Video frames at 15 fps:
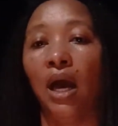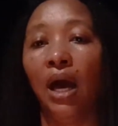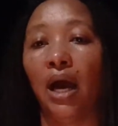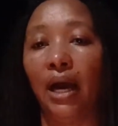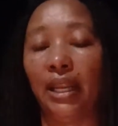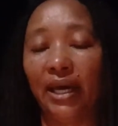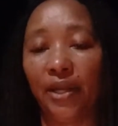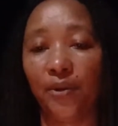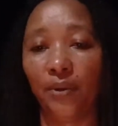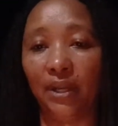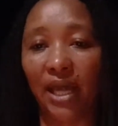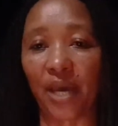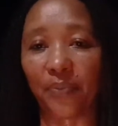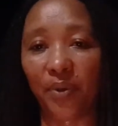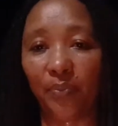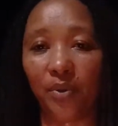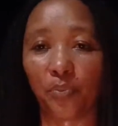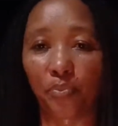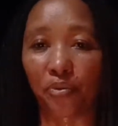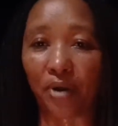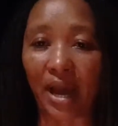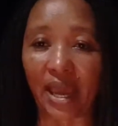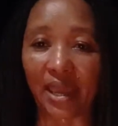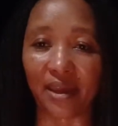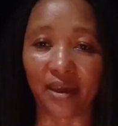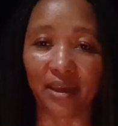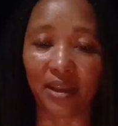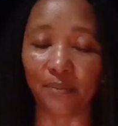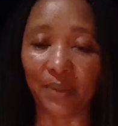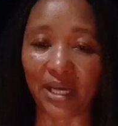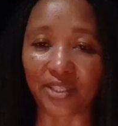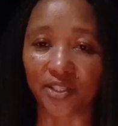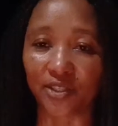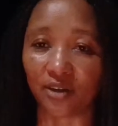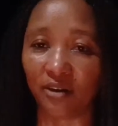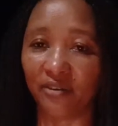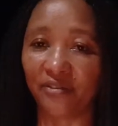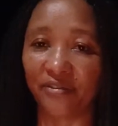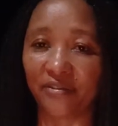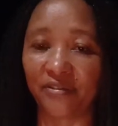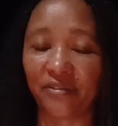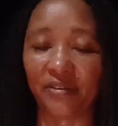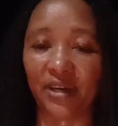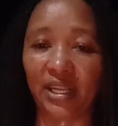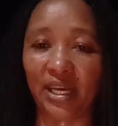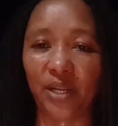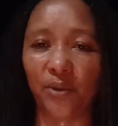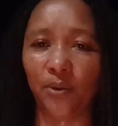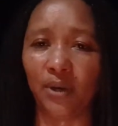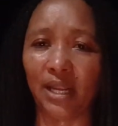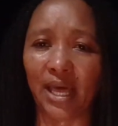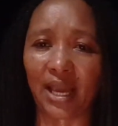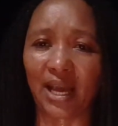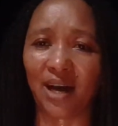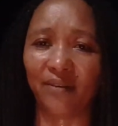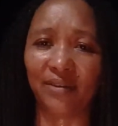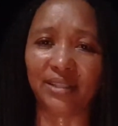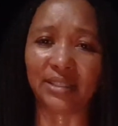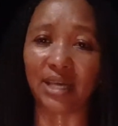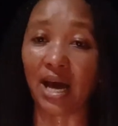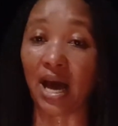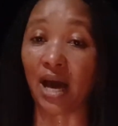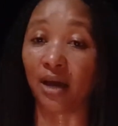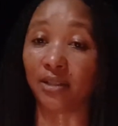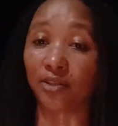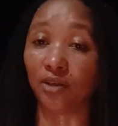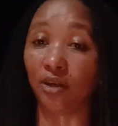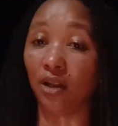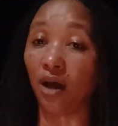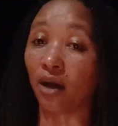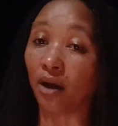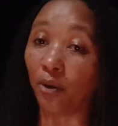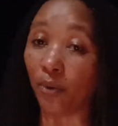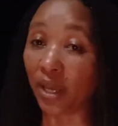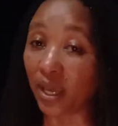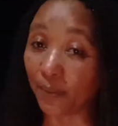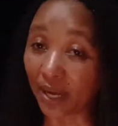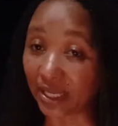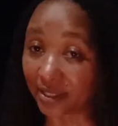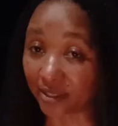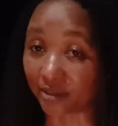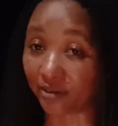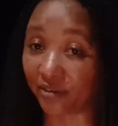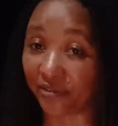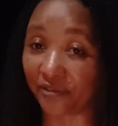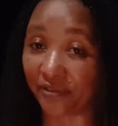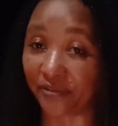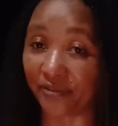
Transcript: And I don't like people prying in my stuff, and I don't like having to lock away my stuff.